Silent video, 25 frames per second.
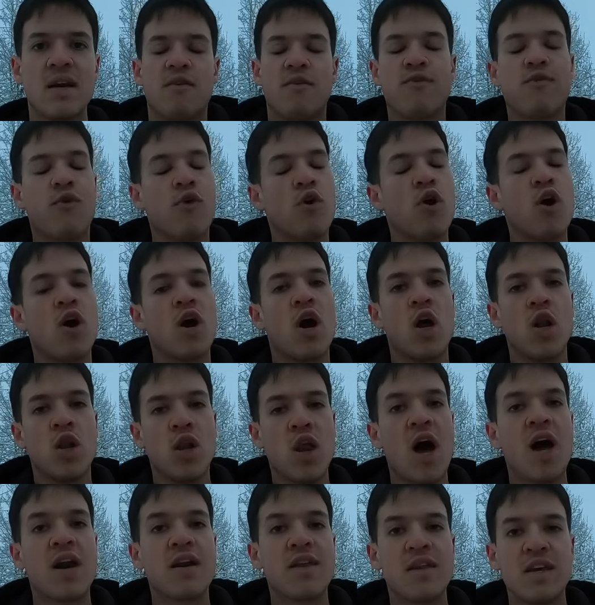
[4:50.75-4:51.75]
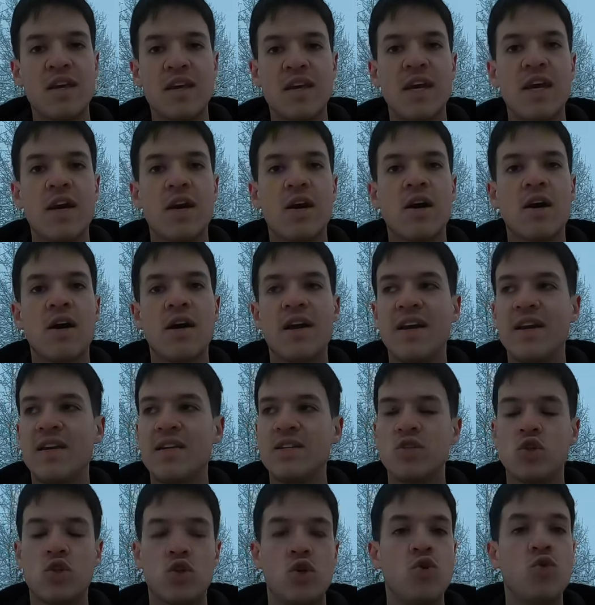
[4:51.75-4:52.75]
For a lot of the year, it
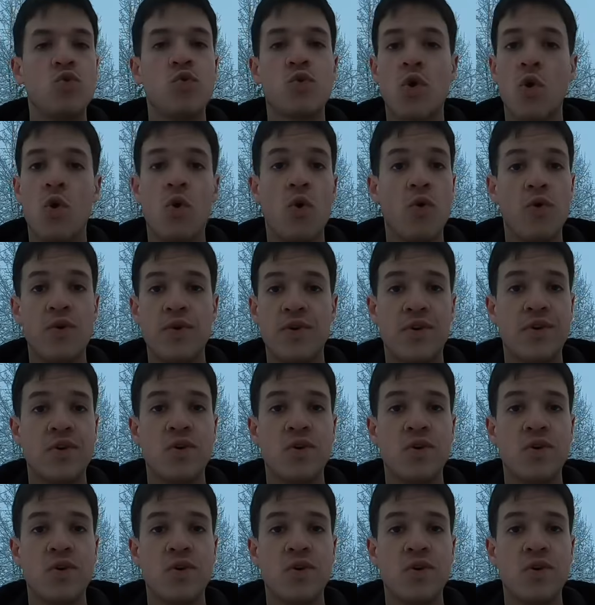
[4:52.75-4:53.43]
is too cold